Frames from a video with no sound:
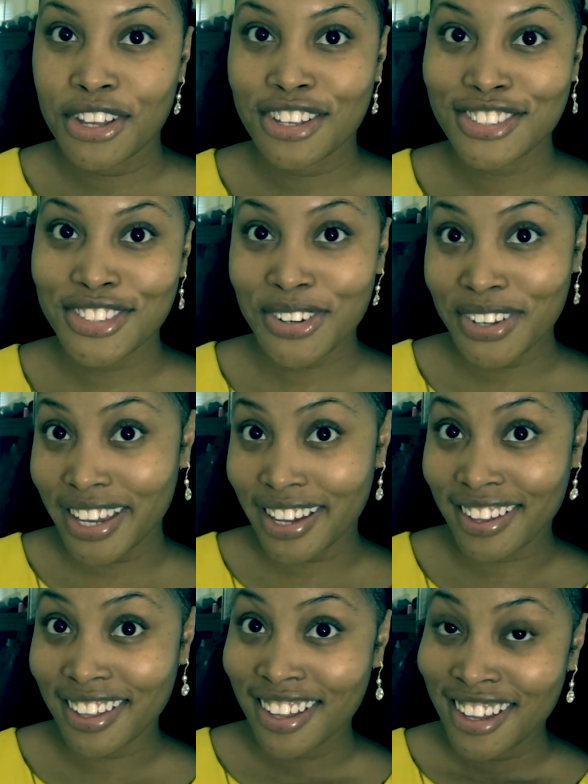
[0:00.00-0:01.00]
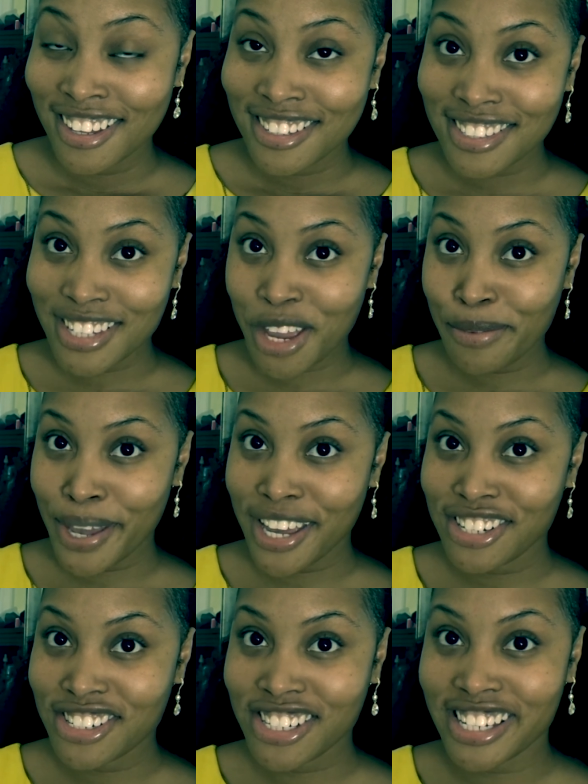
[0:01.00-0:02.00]
So yeah, stay
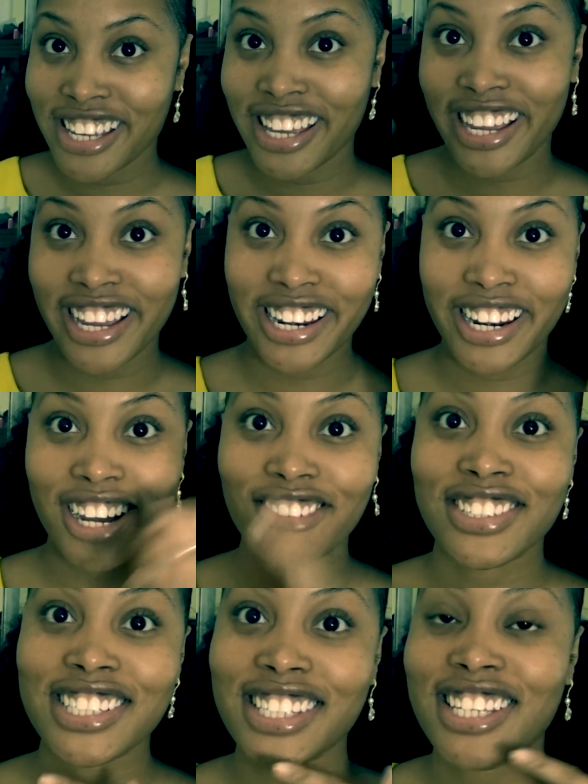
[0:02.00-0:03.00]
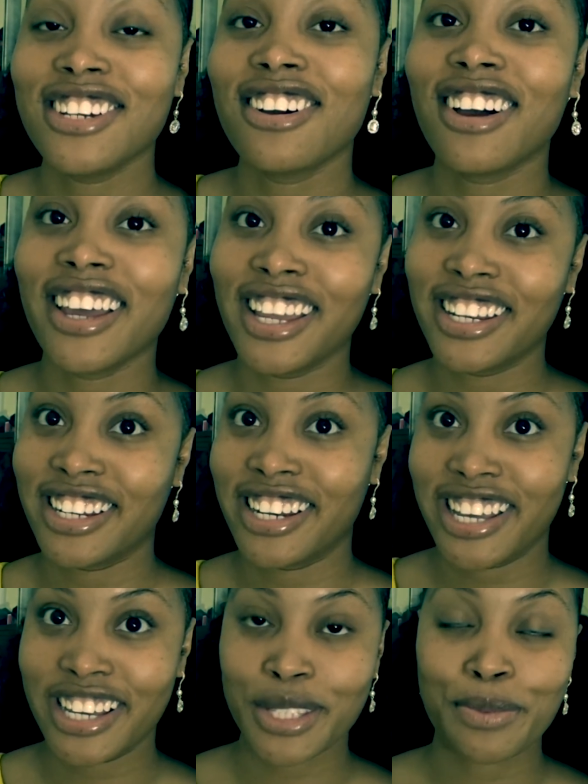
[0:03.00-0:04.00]
patient and I will see y'all in the
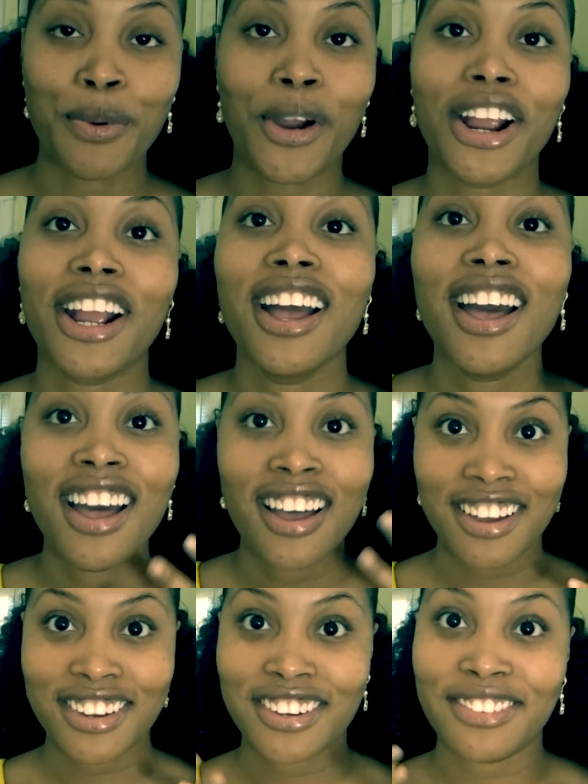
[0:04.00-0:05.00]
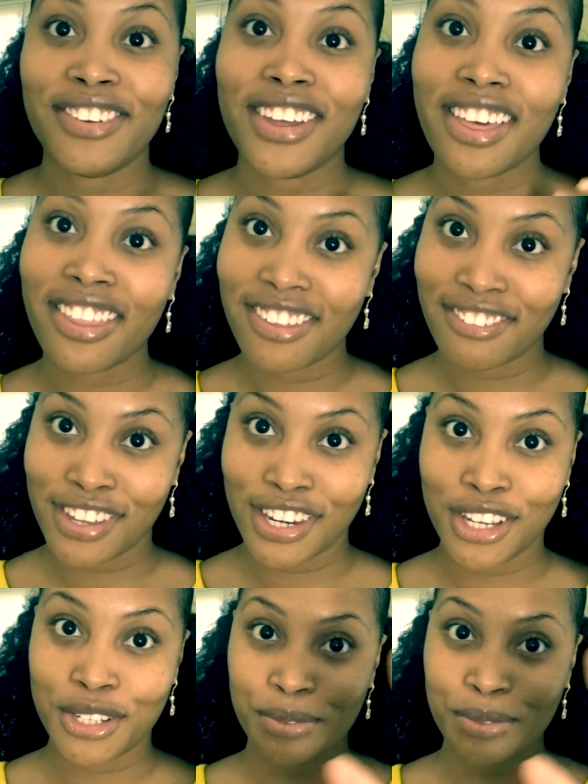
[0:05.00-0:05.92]
next part of the video.